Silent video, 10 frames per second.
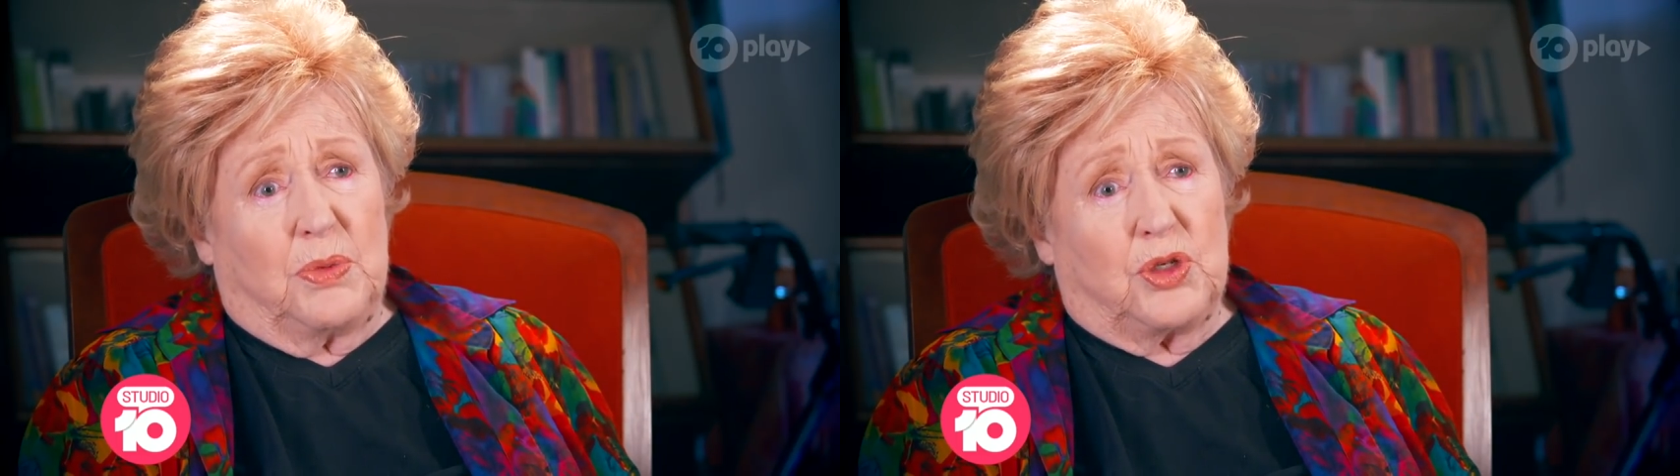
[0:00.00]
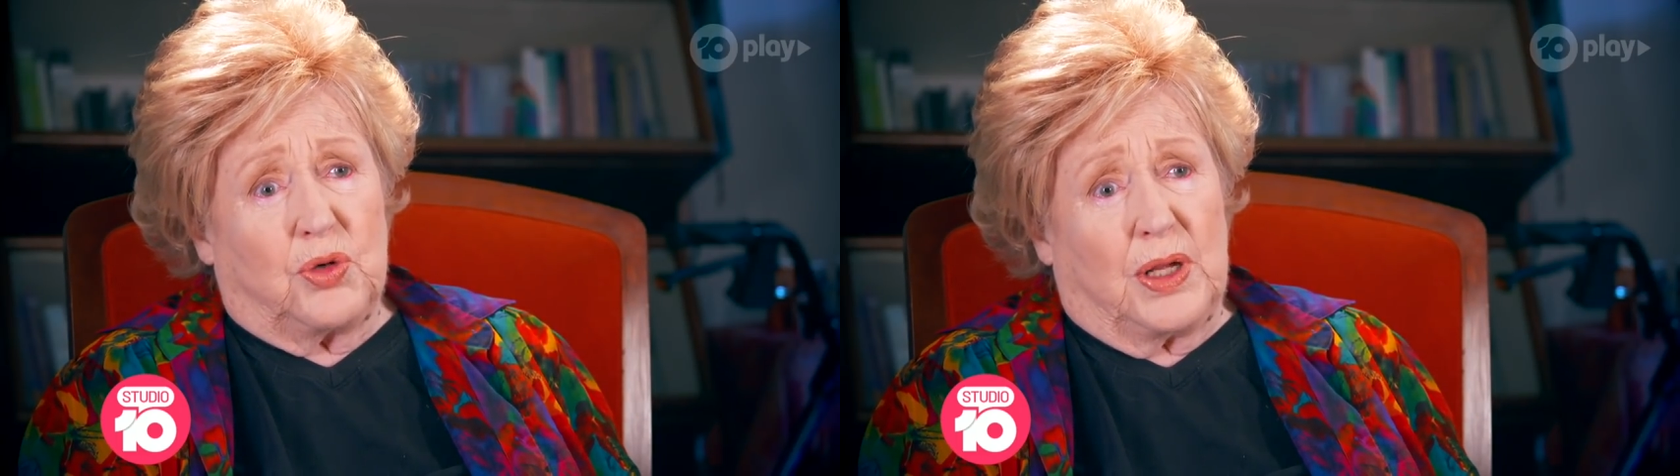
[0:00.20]

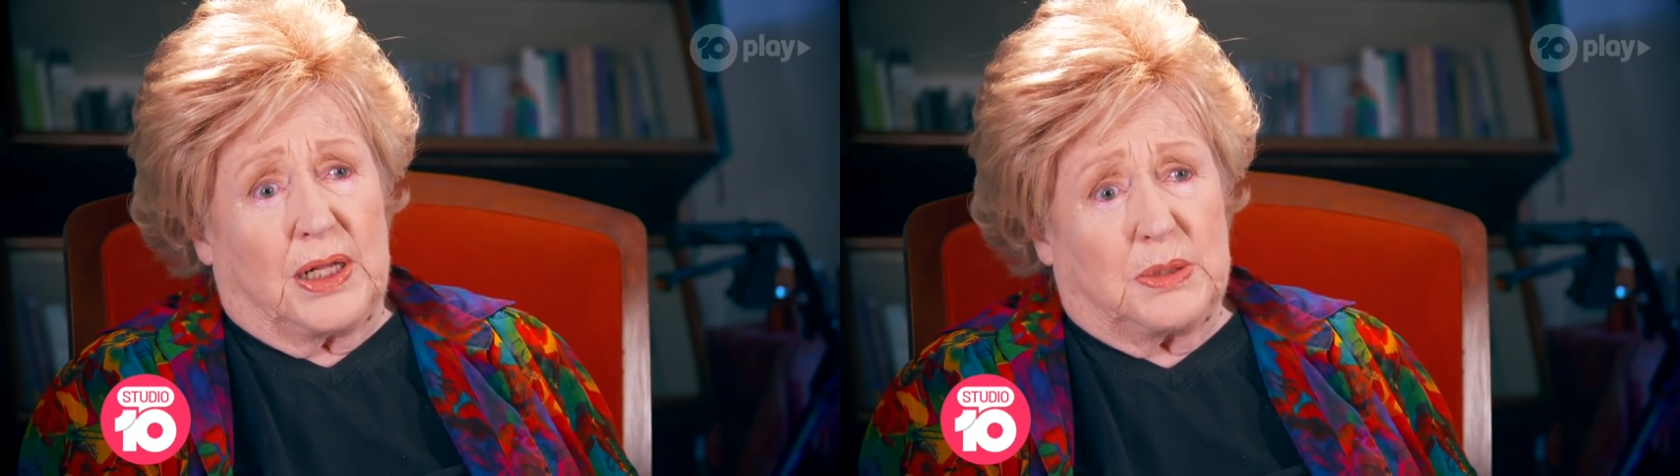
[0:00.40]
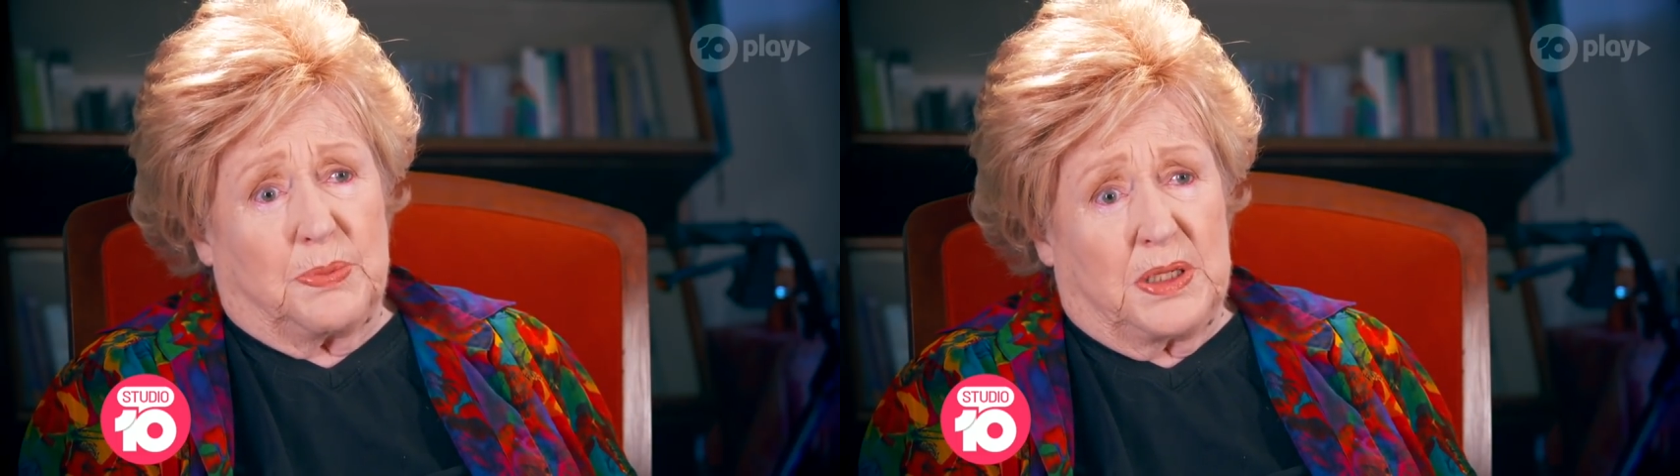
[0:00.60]
that your
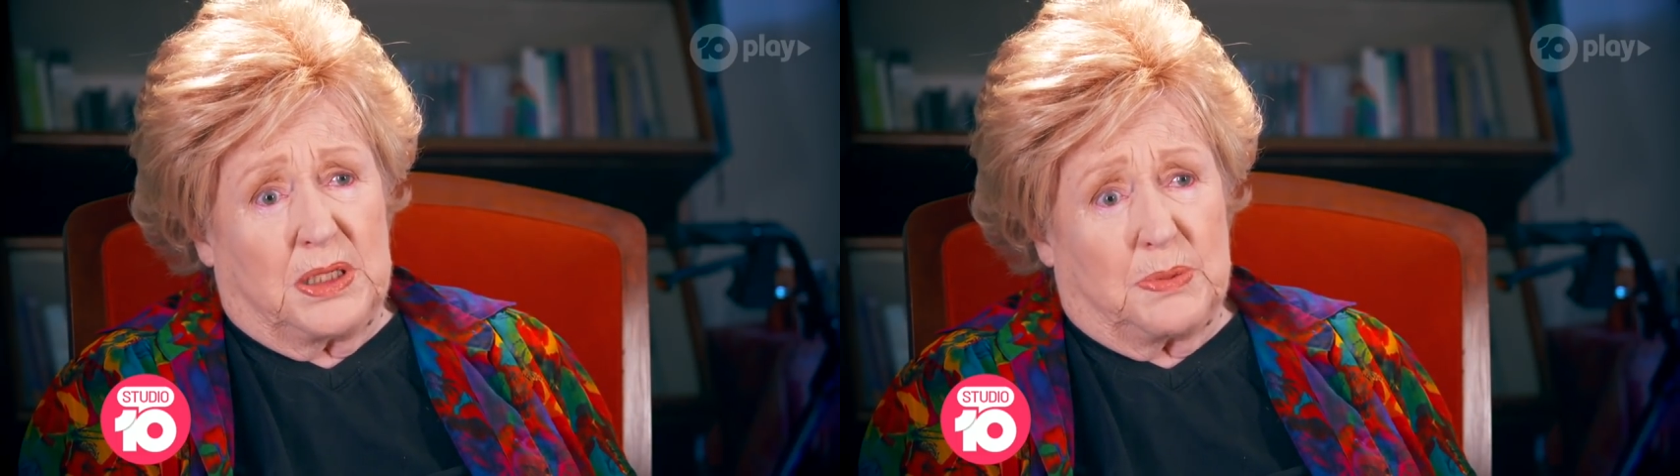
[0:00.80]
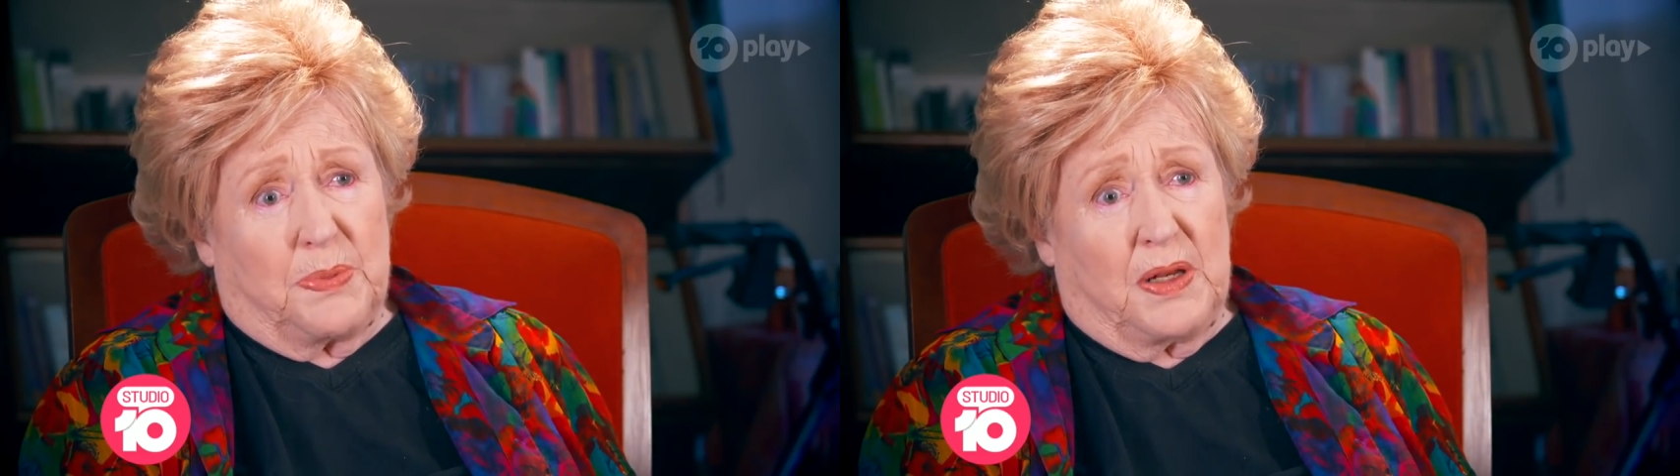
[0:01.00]
husband
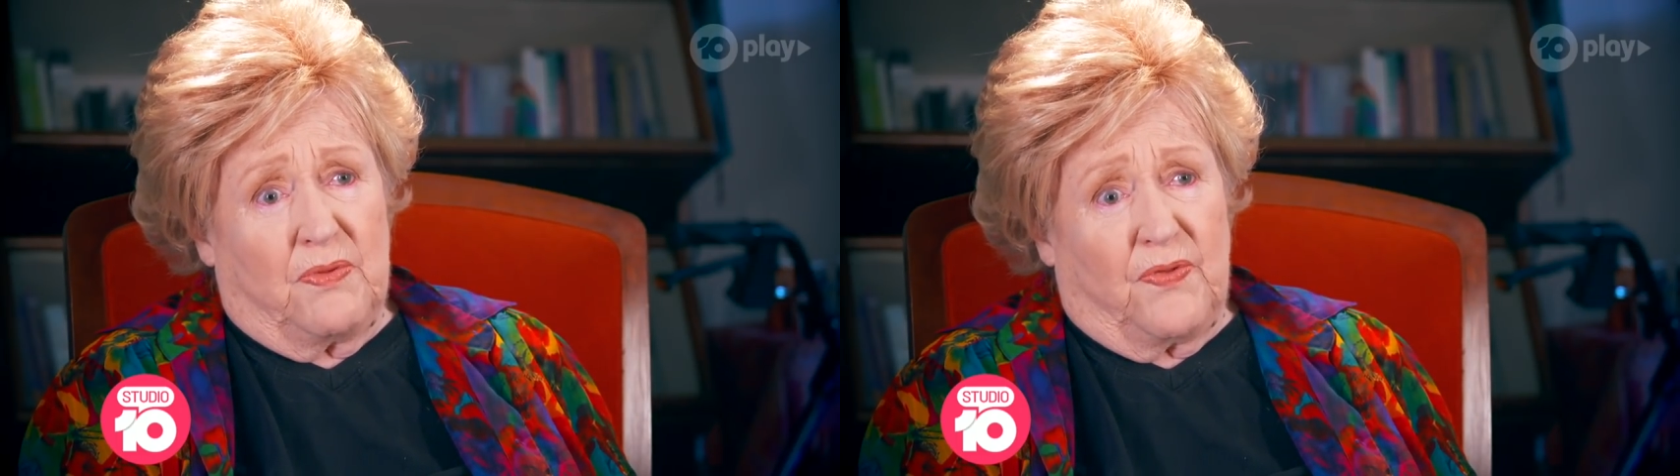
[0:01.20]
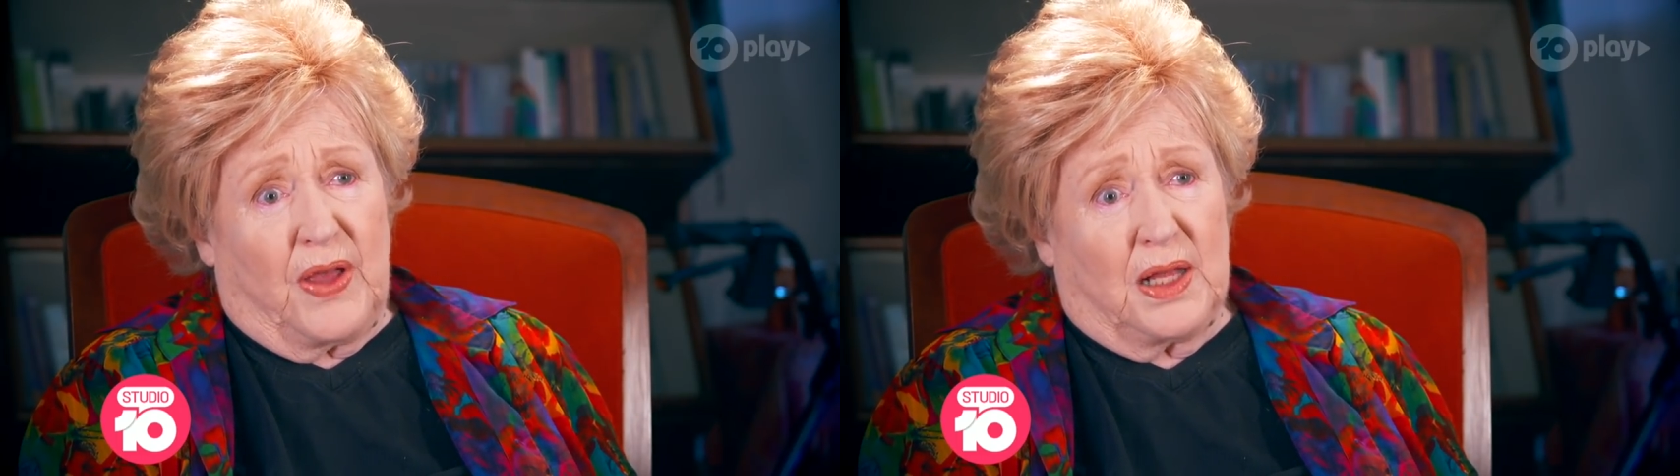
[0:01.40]
has been
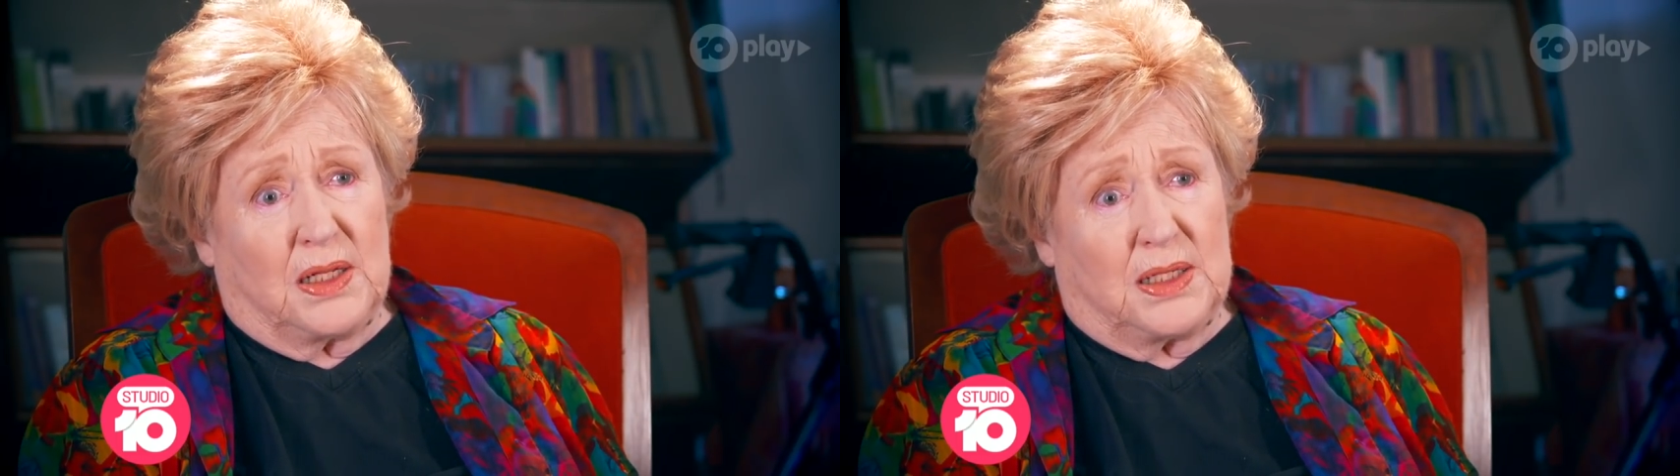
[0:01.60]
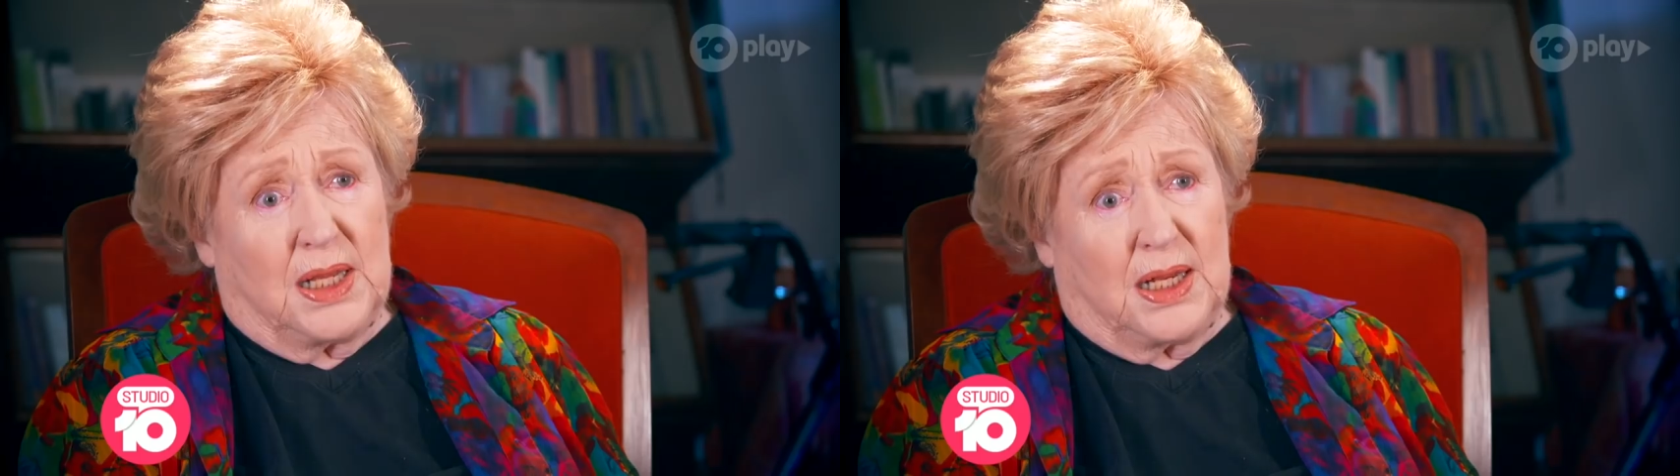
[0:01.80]

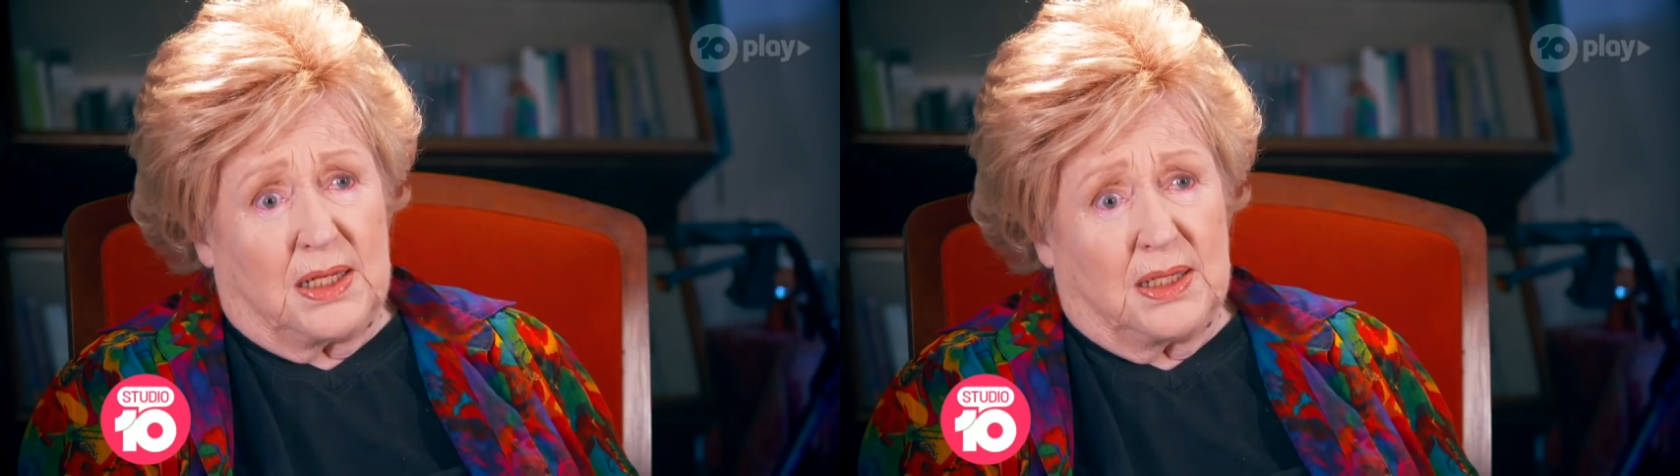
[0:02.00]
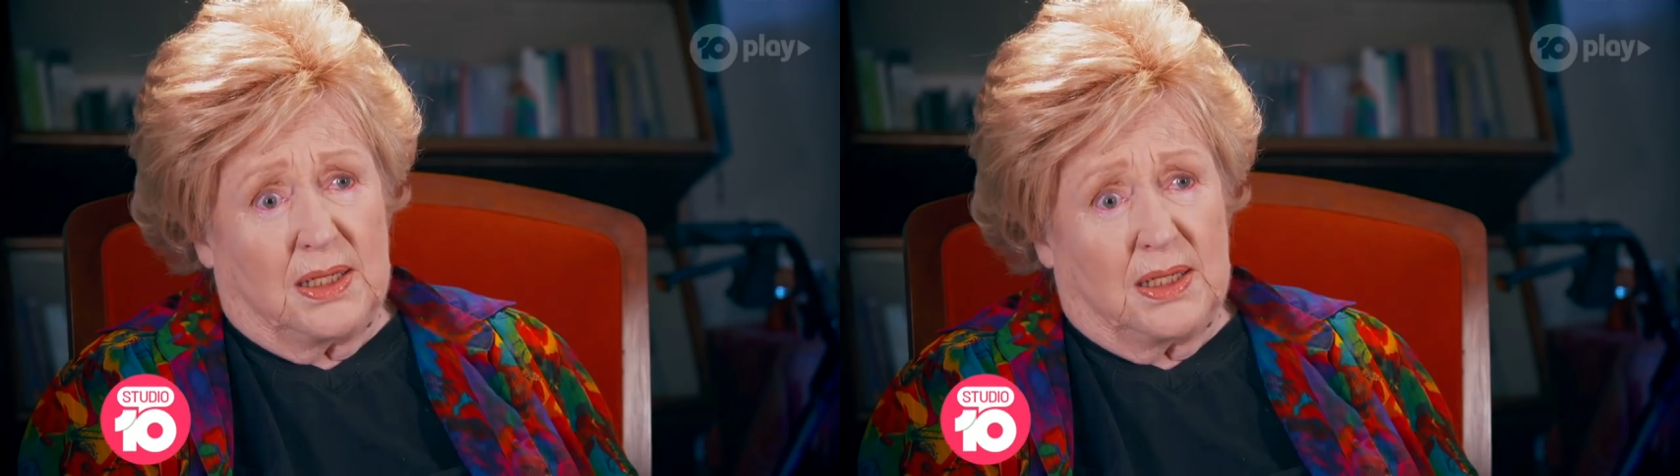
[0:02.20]
found dead.